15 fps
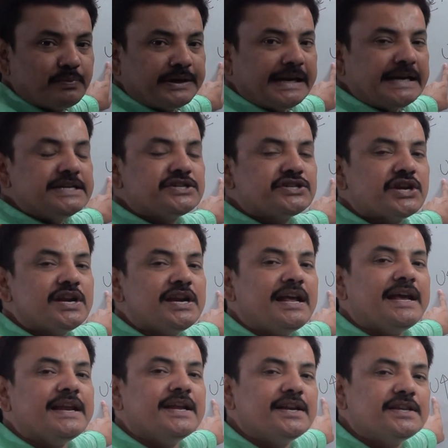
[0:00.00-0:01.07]
potential
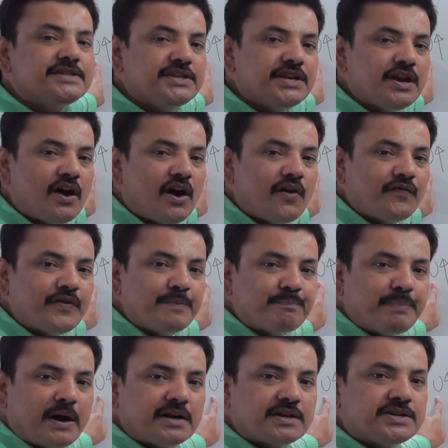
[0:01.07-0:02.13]
energy of a
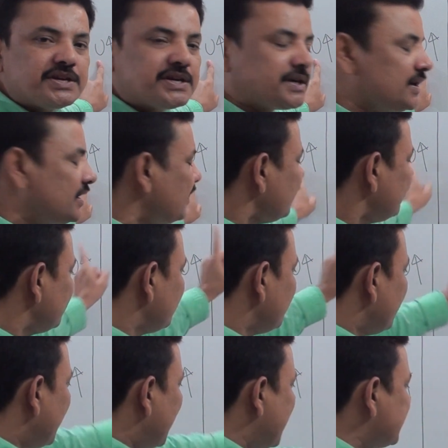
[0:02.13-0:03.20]
particle
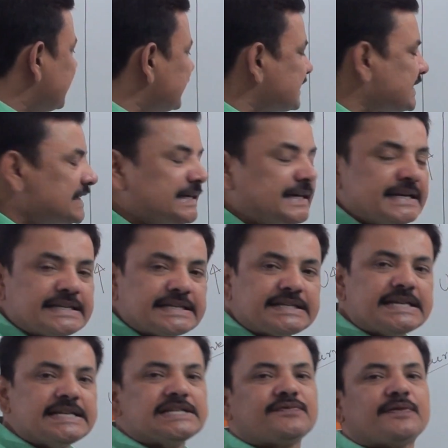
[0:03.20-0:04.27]
and its
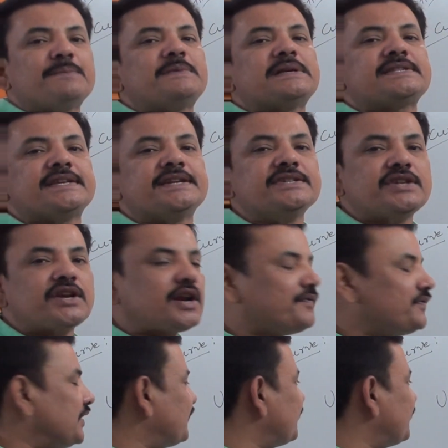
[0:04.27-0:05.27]
distance from the center of the